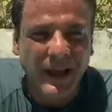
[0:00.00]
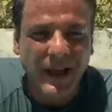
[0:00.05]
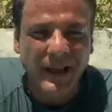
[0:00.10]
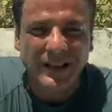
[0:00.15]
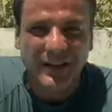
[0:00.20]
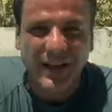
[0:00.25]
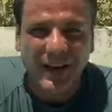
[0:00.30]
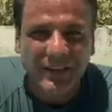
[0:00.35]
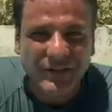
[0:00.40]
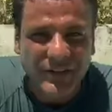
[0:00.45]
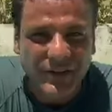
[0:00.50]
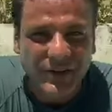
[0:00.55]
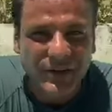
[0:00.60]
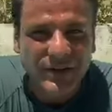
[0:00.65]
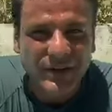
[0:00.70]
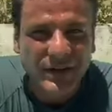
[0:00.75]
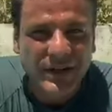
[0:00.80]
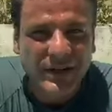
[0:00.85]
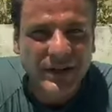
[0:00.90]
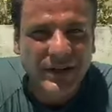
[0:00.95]
I love
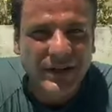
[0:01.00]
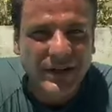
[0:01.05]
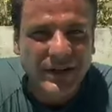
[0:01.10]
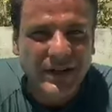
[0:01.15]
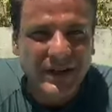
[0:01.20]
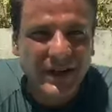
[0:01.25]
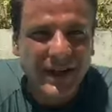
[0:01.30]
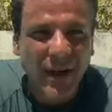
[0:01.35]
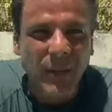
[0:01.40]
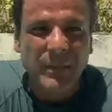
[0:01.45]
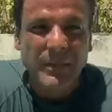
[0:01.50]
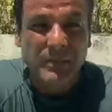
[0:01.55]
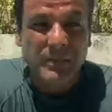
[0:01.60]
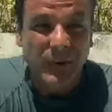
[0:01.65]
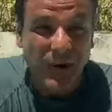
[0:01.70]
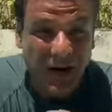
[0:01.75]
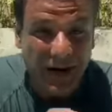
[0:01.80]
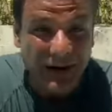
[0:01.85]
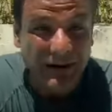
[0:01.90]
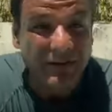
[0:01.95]
you. I'm
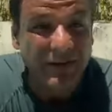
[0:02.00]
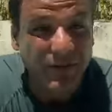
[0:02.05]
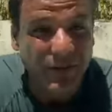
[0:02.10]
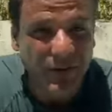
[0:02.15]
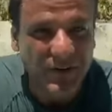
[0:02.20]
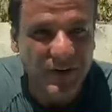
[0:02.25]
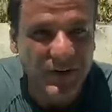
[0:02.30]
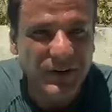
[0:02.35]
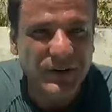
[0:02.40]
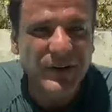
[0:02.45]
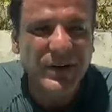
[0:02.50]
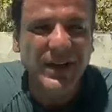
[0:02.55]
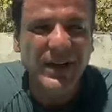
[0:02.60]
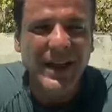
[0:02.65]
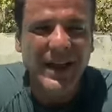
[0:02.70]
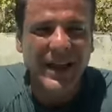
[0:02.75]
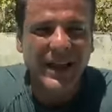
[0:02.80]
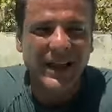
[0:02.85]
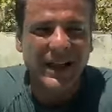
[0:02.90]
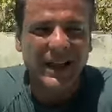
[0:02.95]
praying for you,
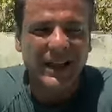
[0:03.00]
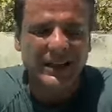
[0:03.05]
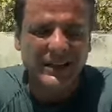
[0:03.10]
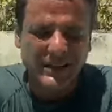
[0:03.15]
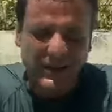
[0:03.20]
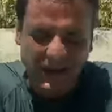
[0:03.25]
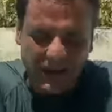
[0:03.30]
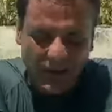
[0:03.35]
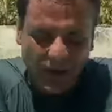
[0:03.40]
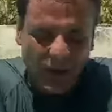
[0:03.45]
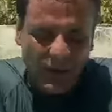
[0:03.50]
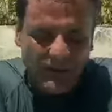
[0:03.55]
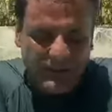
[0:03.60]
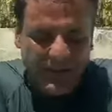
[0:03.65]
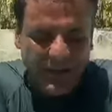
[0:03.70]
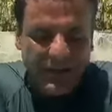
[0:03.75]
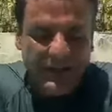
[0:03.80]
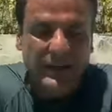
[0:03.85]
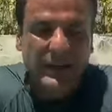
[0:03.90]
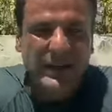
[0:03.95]
and I hope
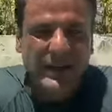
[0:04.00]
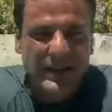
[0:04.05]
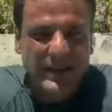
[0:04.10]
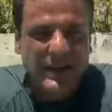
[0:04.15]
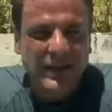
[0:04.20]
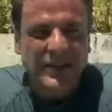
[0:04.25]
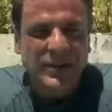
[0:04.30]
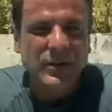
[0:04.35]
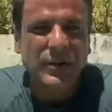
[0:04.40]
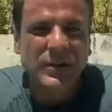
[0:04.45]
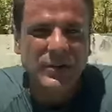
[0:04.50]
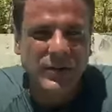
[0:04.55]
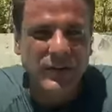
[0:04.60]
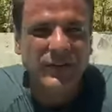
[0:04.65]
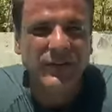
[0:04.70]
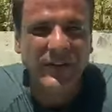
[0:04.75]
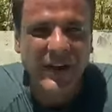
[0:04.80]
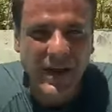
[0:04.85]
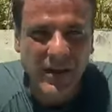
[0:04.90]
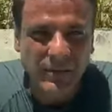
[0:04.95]
that you and
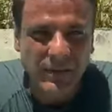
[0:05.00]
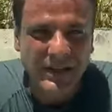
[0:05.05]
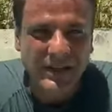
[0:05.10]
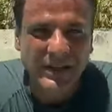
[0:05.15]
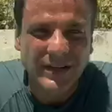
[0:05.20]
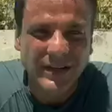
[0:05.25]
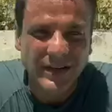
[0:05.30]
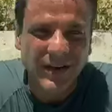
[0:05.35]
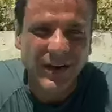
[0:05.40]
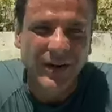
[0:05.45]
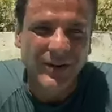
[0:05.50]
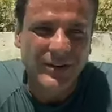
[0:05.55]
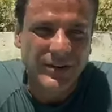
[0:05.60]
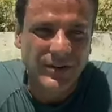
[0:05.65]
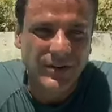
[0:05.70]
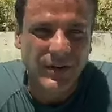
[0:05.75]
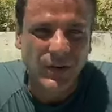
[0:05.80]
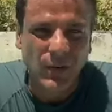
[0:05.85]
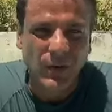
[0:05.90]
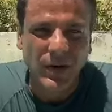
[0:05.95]
your family are
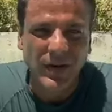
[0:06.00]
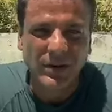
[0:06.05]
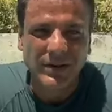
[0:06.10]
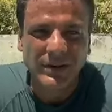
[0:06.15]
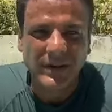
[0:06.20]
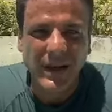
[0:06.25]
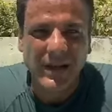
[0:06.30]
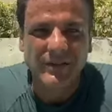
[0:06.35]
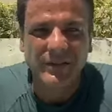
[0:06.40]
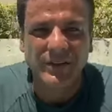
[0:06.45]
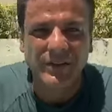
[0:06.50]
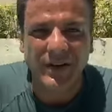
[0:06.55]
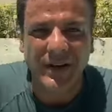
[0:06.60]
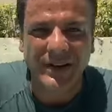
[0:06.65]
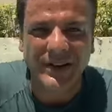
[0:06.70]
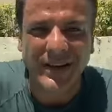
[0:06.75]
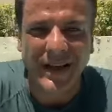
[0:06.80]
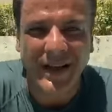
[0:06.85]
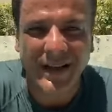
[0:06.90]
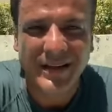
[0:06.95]
doing well. Have a
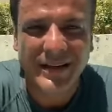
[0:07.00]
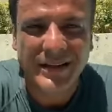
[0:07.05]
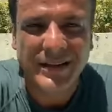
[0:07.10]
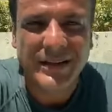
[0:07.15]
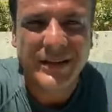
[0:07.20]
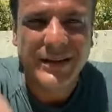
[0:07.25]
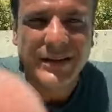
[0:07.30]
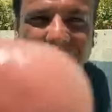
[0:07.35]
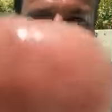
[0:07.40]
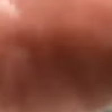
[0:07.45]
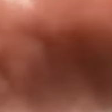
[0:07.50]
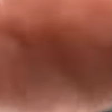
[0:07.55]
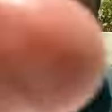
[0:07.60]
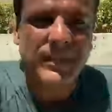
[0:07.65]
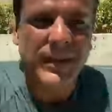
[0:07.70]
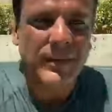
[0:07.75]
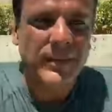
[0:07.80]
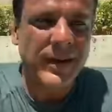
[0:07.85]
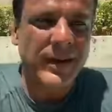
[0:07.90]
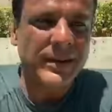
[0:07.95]
great day.
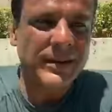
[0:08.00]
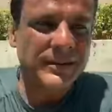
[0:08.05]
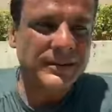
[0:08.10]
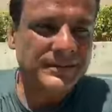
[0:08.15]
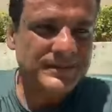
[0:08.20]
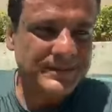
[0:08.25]
Bye-bye.